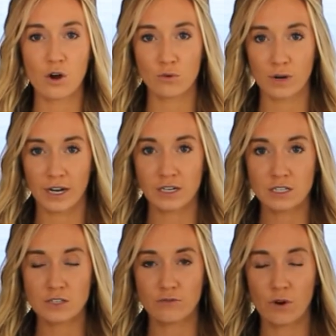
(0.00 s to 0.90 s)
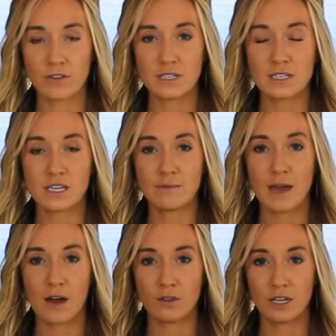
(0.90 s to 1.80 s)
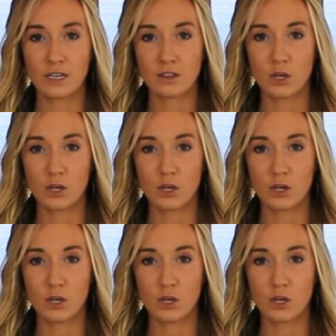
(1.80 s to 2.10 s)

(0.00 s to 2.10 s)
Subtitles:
O-rings for the steam outlet